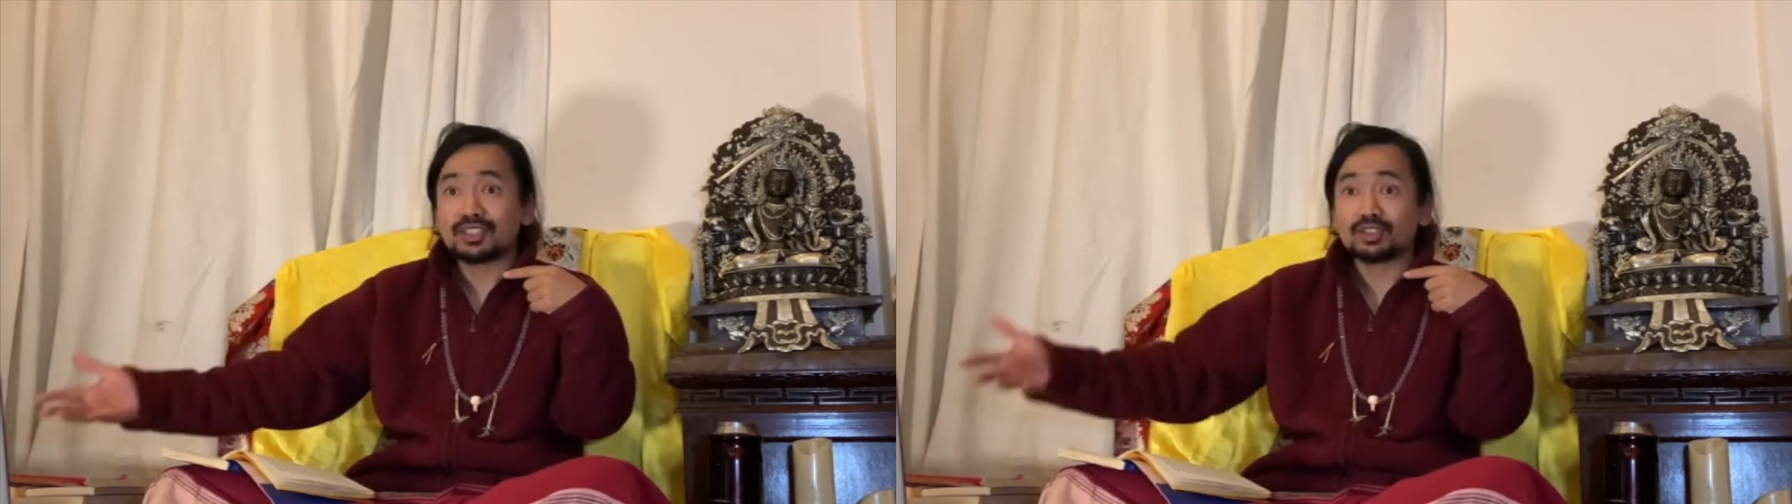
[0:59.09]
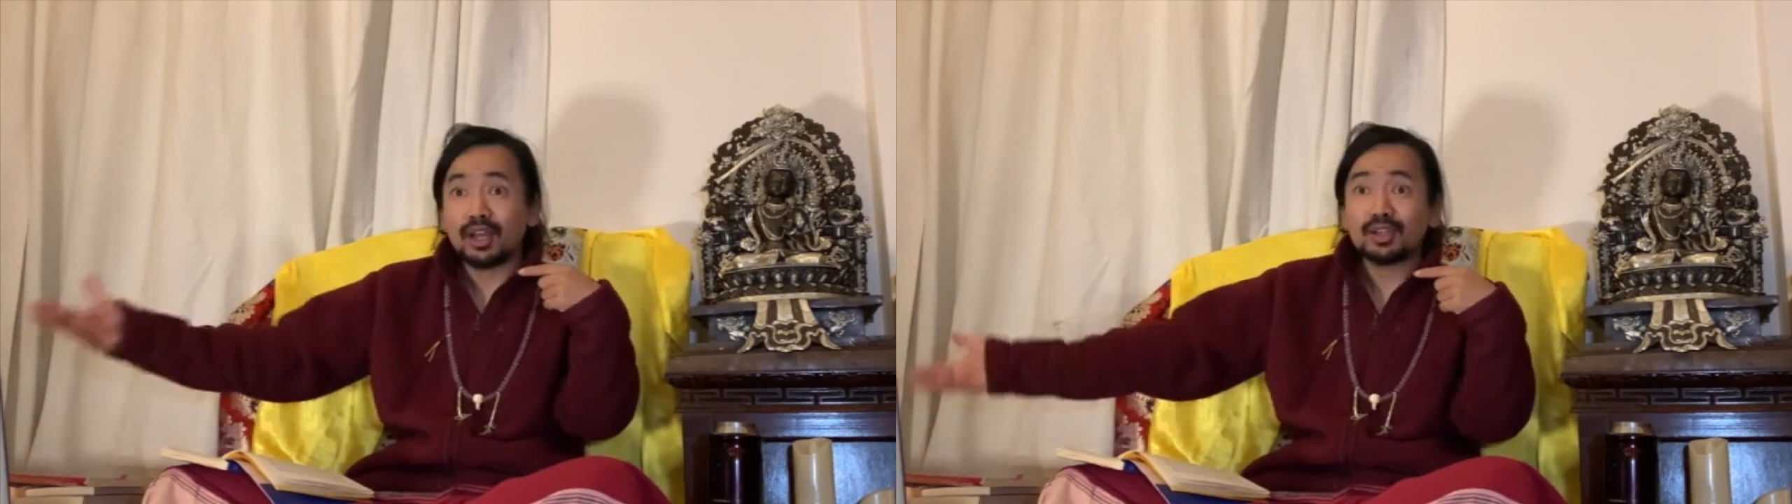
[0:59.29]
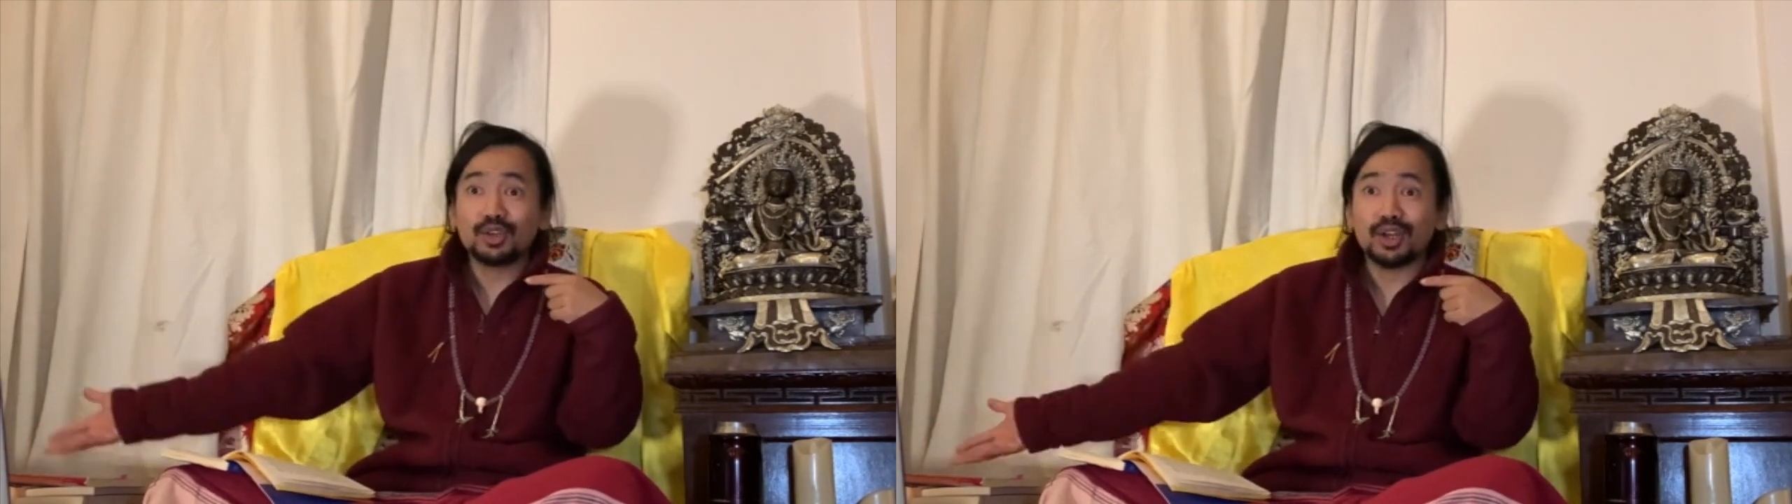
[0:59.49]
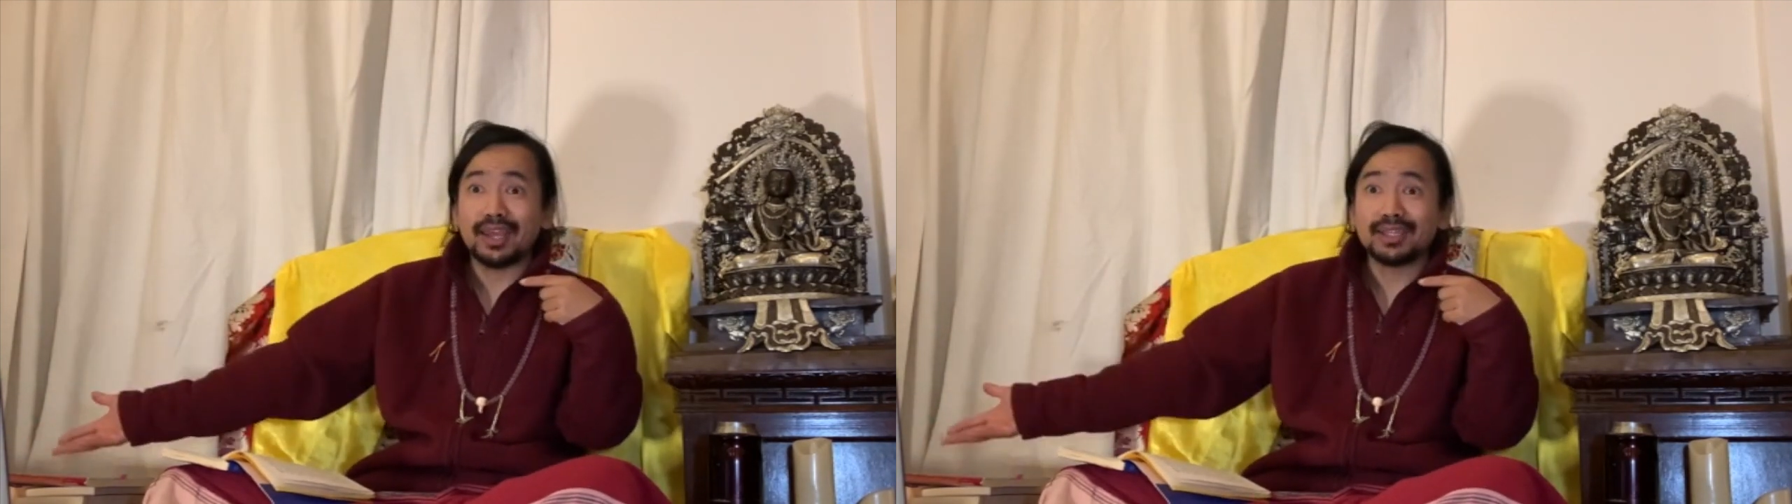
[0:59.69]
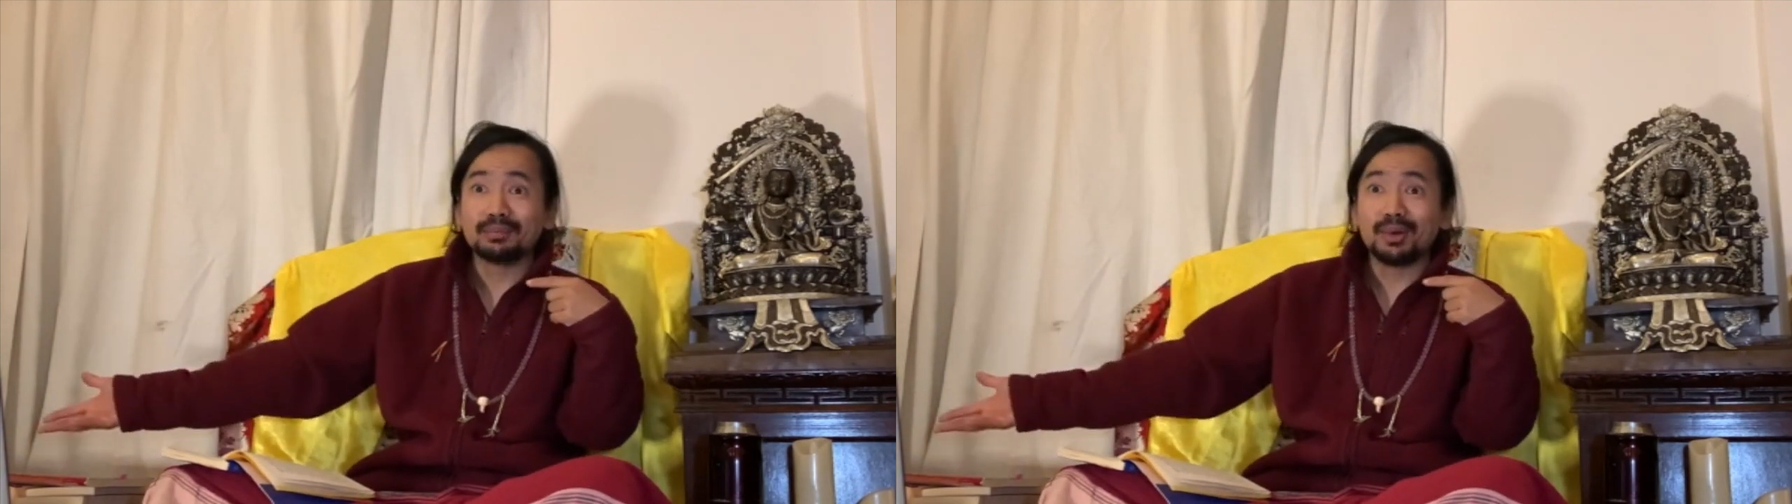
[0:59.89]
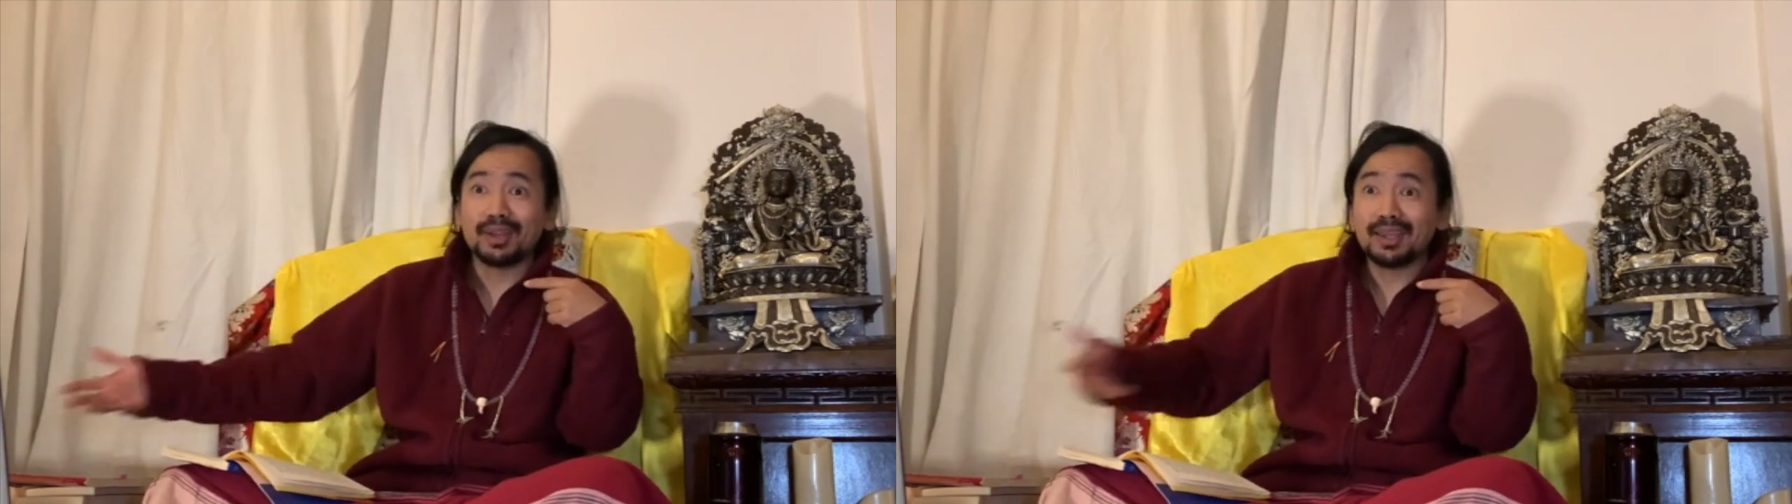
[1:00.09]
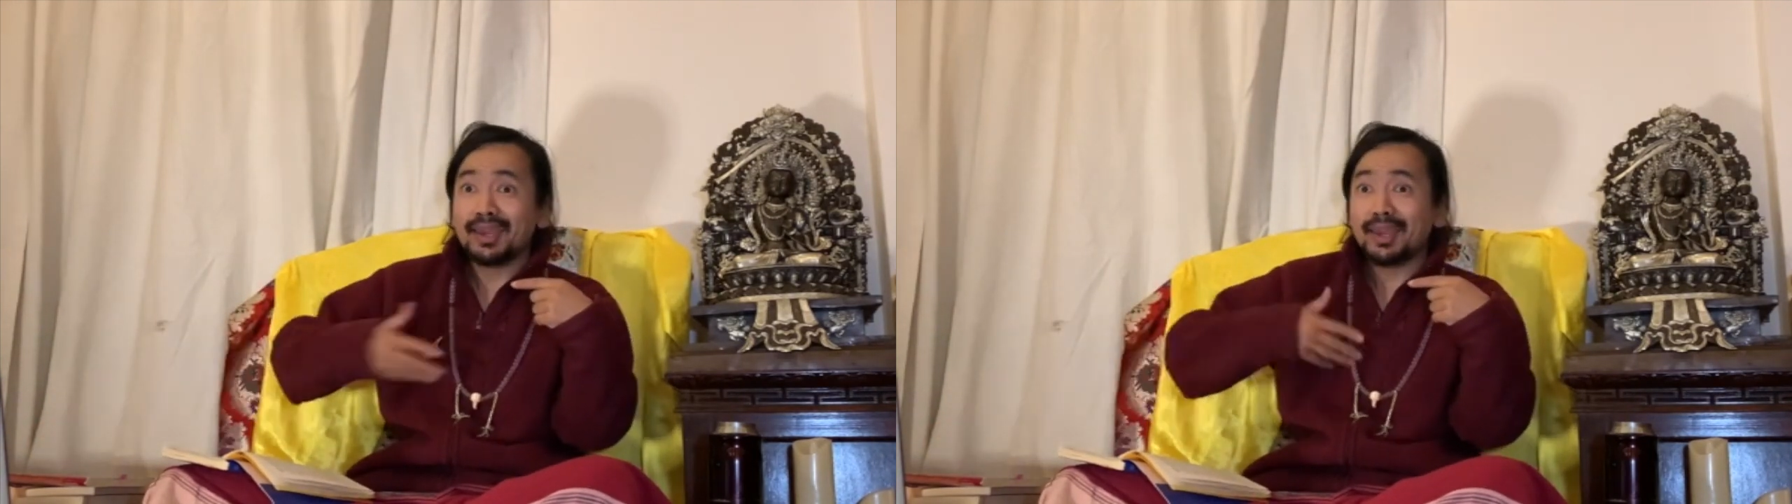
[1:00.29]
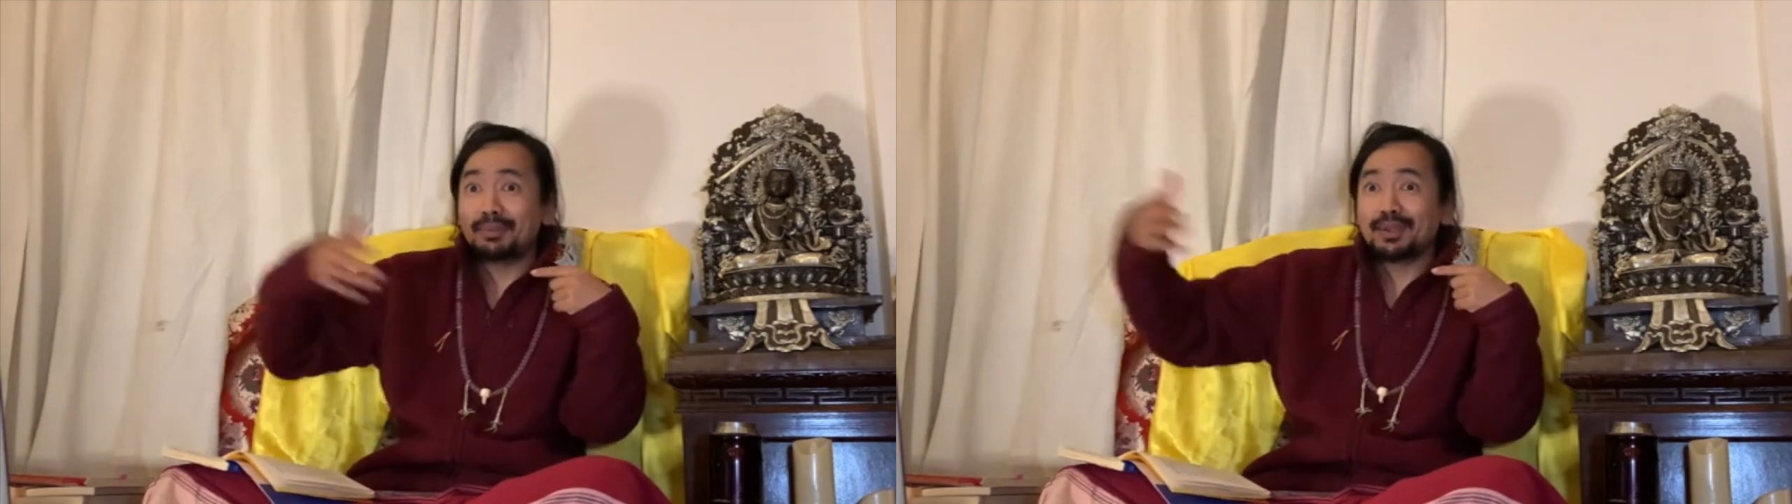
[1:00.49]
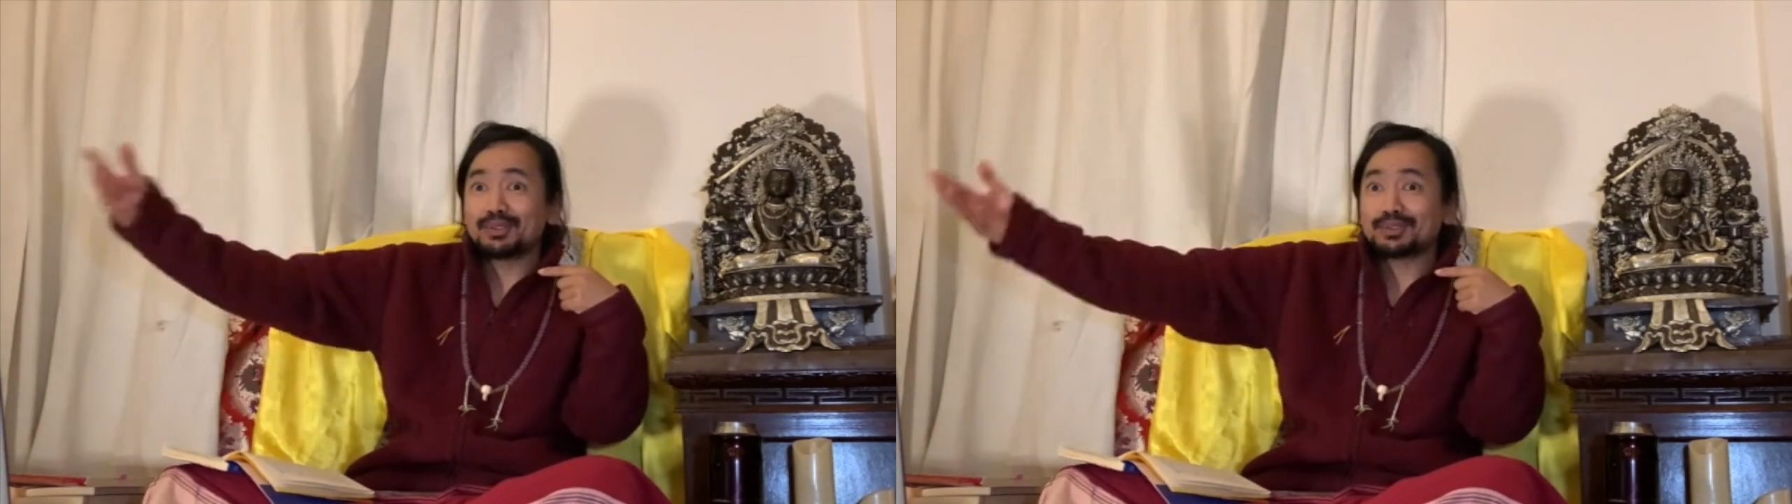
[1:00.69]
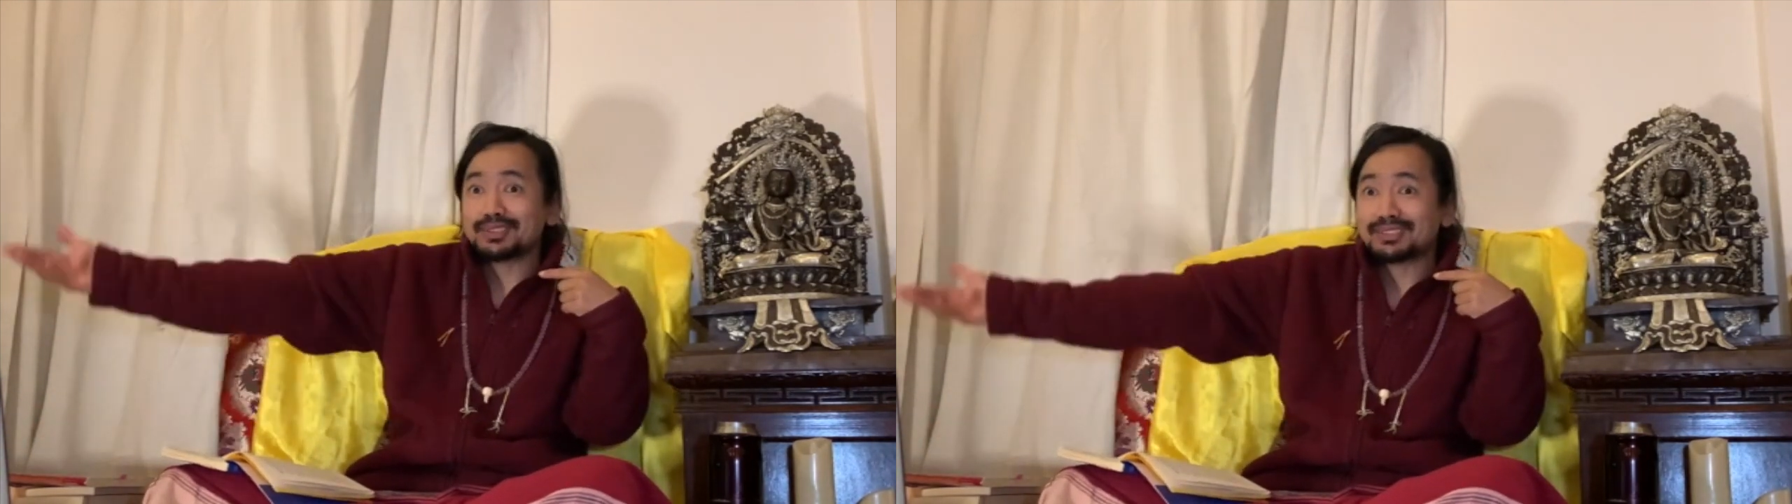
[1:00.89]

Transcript: it's not your anymore. It belongs to